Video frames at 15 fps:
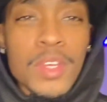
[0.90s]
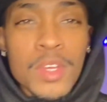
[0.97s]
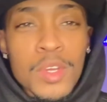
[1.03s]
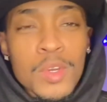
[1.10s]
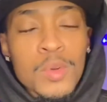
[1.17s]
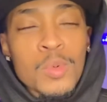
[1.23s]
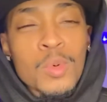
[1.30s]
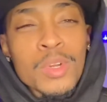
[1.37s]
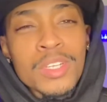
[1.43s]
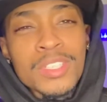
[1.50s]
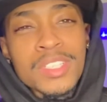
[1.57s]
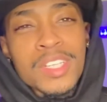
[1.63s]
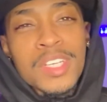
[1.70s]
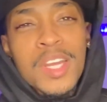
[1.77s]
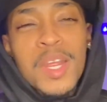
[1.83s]
What is good,
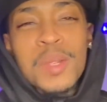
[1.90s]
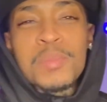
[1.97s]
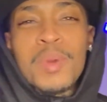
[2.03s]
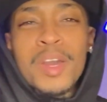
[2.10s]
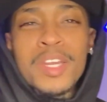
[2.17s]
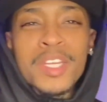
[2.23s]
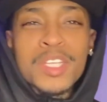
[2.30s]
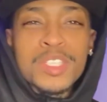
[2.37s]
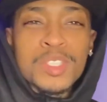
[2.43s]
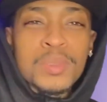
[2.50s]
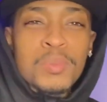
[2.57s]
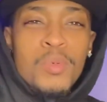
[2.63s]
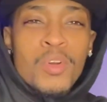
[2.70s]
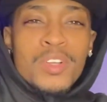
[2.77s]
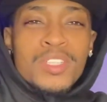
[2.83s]
everybody? It is your
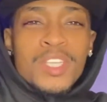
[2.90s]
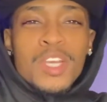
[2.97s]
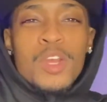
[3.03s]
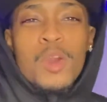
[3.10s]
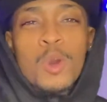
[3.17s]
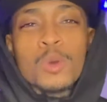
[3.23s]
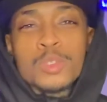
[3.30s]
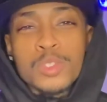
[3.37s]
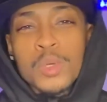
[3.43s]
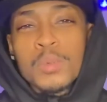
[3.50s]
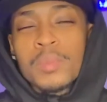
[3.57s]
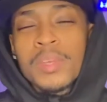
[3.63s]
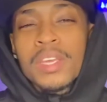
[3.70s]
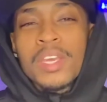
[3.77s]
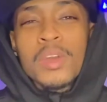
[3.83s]
boy Jay Oso,
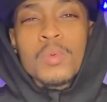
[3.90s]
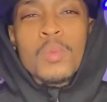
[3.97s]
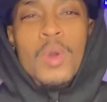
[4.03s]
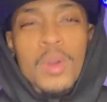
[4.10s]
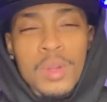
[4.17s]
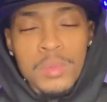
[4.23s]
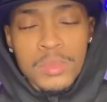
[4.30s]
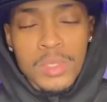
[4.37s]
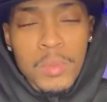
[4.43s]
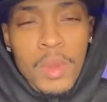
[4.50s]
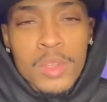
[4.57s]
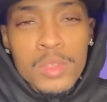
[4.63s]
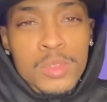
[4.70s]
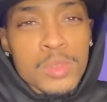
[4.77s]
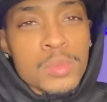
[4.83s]
man, and welcome to my
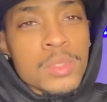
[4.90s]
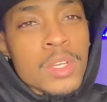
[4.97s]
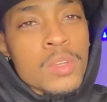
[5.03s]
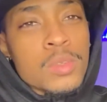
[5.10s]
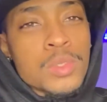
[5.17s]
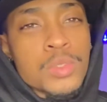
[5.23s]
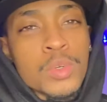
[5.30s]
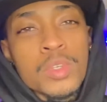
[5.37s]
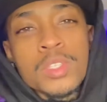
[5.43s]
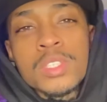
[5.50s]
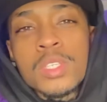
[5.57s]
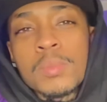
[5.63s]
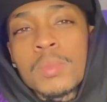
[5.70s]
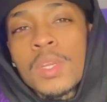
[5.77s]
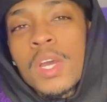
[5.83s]
YouTube channel, Foreign
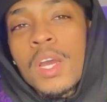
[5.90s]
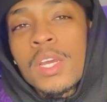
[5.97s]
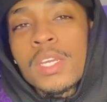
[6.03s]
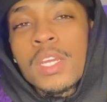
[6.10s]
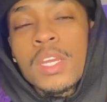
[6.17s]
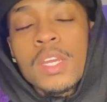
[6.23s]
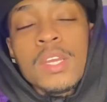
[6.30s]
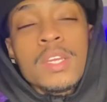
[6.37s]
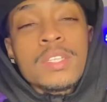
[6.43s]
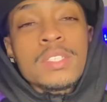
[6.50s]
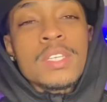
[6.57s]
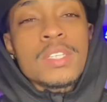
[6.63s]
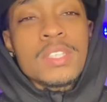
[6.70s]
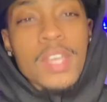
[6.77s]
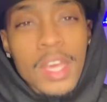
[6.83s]
Gemini.
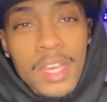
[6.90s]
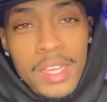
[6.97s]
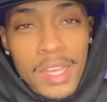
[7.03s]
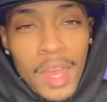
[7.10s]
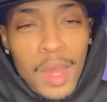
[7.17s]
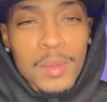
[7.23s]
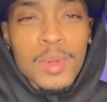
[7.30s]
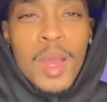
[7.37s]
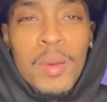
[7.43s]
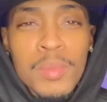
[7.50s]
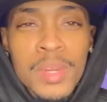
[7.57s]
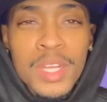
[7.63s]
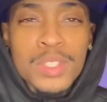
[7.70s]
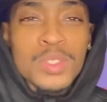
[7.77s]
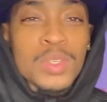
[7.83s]
Today, I'm coming at
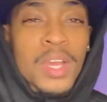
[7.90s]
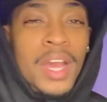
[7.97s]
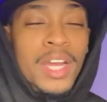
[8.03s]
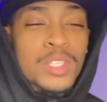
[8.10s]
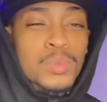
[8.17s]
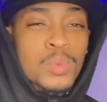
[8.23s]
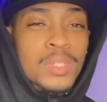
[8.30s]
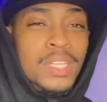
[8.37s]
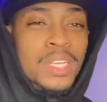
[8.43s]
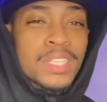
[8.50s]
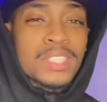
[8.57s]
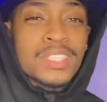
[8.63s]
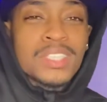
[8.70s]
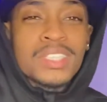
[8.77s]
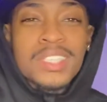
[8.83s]
you guys with a
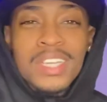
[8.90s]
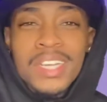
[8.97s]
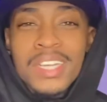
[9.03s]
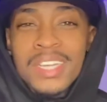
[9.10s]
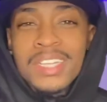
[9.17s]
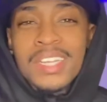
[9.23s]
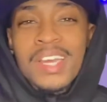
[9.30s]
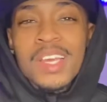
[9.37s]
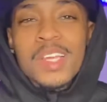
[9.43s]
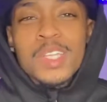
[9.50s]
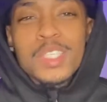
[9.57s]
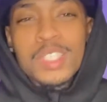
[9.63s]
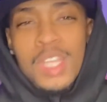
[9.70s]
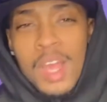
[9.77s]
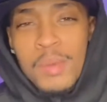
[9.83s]
Shein
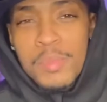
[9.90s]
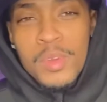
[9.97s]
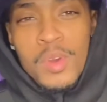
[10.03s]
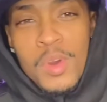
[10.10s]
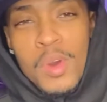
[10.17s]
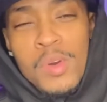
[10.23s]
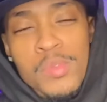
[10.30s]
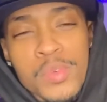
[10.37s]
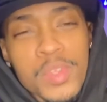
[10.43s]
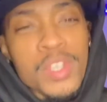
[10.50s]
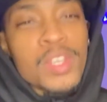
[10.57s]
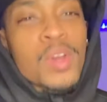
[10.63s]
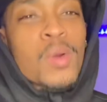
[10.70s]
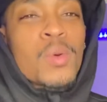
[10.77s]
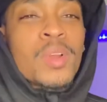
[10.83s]
shopping haul
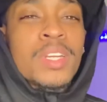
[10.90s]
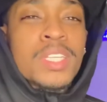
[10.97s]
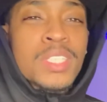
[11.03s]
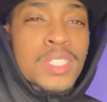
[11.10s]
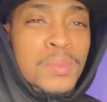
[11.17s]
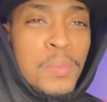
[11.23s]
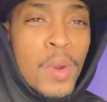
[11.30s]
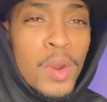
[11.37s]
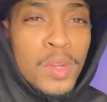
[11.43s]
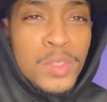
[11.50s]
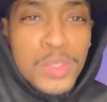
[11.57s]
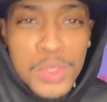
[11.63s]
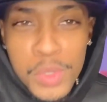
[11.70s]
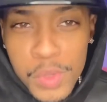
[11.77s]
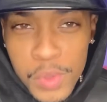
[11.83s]
video, and this is part two.